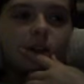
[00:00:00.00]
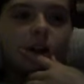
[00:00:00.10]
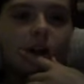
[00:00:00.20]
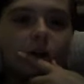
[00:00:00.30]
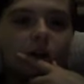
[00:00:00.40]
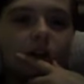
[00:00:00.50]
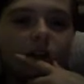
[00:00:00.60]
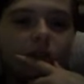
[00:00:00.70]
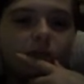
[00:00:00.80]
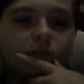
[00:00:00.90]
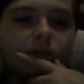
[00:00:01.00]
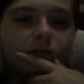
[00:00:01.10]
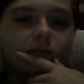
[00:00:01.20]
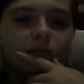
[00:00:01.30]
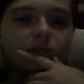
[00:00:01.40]
Hold on.
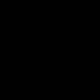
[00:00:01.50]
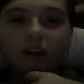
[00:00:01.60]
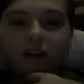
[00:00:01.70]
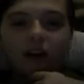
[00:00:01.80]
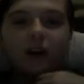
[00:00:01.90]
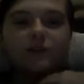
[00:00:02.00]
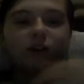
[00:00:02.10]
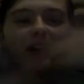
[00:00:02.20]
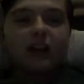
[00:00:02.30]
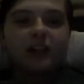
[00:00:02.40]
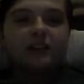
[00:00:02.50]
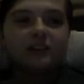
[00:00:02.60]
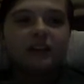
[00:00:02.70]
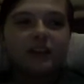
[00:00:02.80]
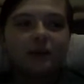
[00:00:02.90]
I'm sorry, I had to
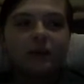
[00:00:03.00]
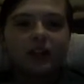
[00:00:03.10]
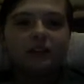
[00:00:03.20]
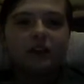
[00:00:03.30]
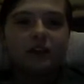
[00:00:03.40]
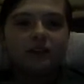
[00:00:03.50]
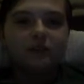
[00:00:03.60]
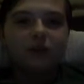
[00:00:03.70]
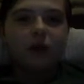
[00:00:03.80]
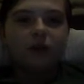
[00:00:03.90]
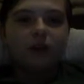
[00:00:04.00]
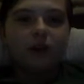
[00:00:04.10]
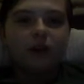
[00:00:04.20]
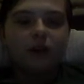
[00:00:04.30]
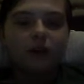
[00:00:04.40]
see that Mike Tyson part
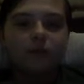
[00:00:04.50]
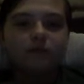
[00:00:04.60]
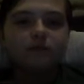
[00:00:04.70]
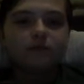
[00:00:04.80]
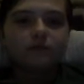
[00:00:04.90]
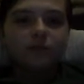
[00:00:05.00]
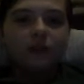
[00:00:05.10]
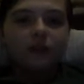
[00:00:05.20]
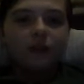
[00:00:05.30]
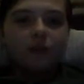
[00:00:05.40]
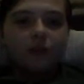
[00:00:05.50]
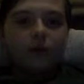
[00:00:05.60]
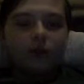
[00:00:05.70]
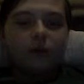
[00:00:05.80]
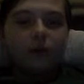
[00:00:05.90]
with
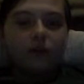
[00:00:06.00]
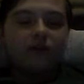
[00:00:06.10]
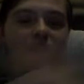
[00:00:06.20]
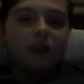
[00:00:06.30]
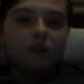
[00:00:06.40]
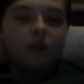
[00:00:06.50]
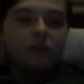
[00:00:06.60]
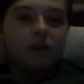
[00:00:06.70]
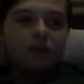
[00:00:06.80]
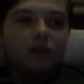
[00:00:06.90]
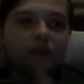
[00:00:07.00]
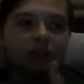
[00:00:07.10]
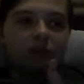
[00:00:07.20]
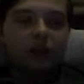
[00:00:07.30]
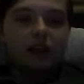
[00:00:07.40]
the music video that's
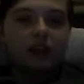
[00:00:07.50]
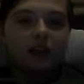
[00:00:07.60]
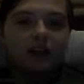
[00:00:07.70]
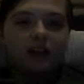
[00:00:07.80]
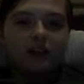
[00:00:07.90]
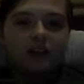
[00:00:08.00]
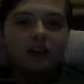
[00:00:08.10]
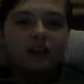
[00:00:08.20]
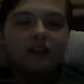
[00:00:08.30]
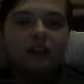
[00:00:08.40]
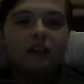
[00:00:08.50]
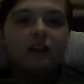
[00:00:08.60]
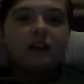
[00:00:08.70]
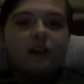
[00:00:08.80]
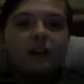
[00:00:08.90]
playing. I just had to see it.
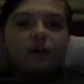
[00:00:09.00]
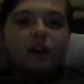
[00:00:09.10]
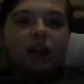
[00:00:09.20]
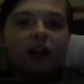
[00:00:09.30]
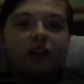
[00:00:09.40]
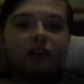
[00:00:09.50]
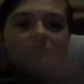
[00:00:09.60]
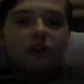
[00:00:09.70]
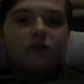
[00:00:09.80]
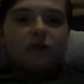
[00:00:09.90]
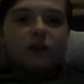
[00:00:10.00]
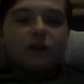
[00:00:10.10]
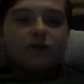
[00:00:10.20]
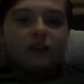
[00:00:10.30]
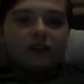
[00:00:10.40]
But yeah, I took the phone to
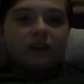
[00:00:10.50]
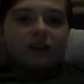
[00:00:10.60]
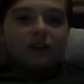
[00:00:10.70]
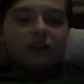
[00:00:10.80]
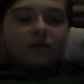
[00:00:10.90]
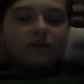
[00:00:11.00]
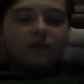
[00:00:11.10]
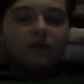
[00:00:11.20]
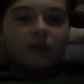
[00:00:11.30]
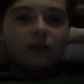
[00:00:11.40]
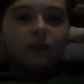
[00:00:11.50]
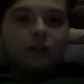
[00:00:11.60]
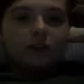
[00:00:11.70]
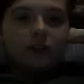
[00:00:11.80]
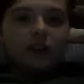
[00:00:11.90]

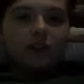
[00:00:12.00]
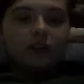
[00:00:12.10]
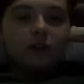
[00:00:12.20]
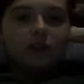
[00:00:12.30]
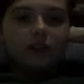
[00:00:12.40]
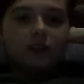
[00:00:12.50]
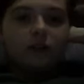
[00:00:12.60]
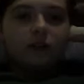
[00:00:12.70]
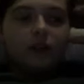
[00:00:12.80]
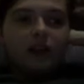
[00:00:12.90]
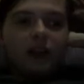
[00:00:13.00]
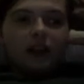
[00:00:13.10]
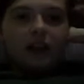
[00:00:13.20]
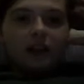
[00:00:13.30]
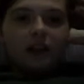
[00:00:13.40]
first grade show and tell,
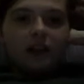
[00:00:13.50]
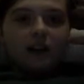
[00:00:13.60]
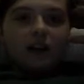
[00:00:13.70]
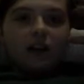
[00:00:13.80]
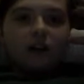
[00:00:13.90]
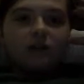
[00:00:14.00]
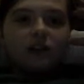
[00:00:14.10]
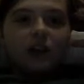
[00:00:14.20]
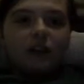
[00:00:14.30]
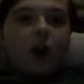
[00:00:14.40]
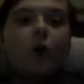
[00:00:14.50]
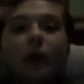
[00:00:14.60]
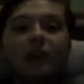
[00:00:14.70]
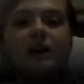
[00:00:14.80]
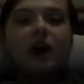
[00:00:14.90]
and I was like, "Oh
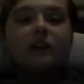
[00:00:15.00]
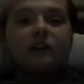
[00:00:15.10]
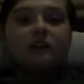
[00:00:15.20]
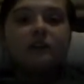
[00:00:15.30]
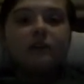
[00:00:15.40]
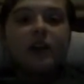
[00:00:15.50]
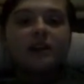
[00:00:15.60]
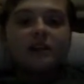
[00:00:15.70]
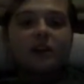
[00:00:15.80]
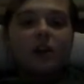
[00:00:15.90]
my God, this is amazing!